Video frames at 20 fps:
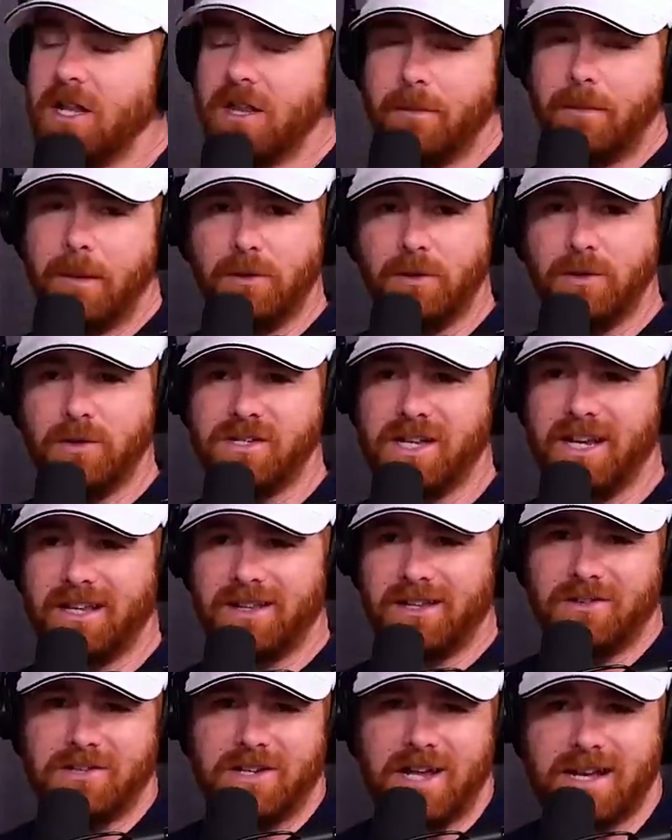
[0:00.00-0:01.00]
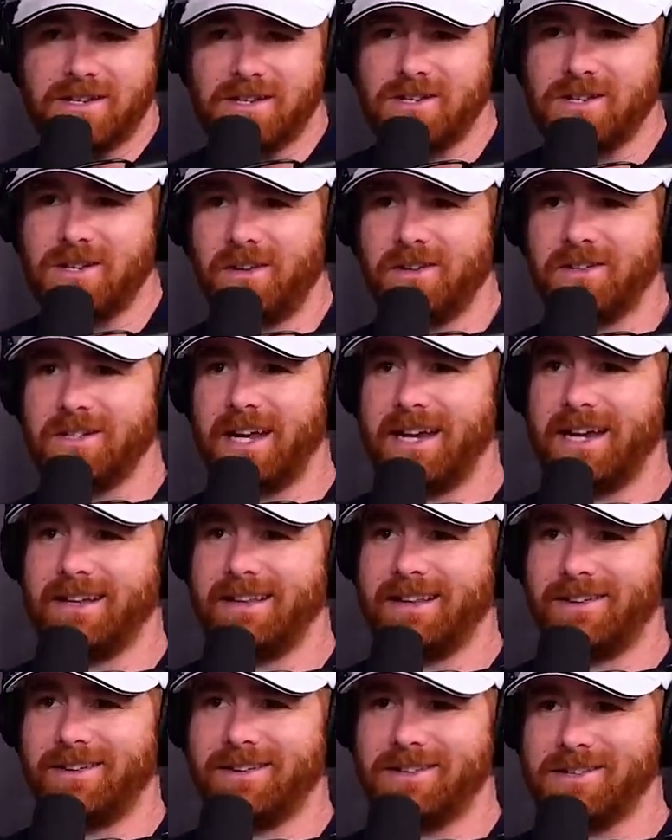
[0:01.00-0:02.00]
the, the people guys. who sit at their desks all day
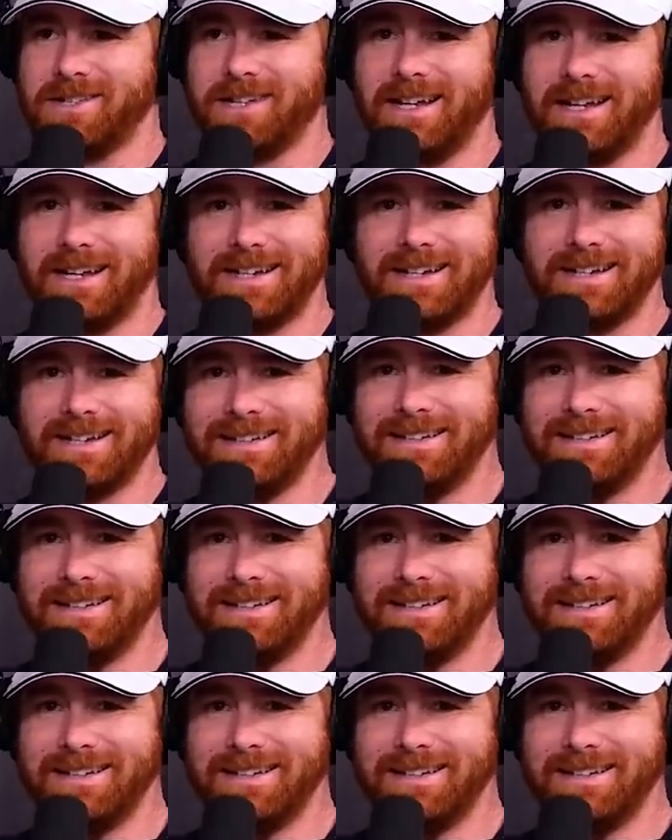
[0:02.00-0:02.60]
and that are just like,